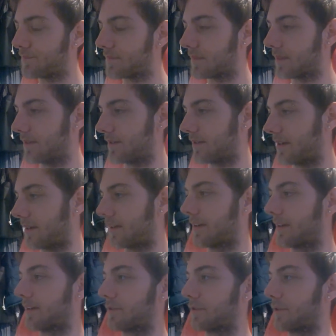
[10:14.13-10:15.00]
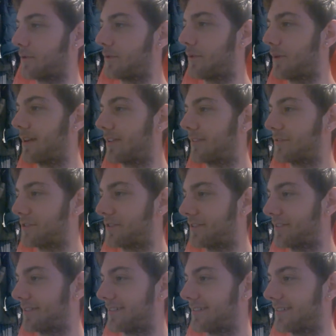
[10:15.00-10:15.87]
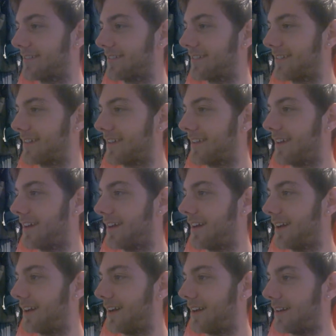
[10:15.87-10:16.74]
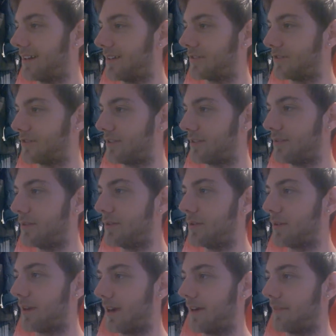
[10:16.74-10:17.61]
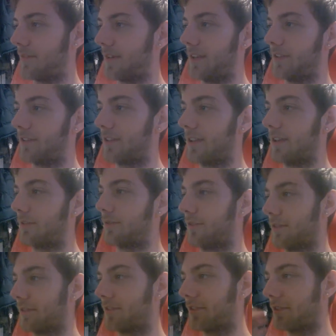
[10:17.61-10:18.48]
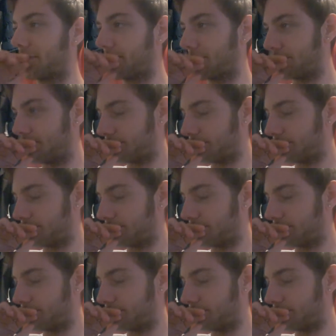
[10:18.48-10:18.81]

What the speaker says: Okay, next question. Do you have any secrets?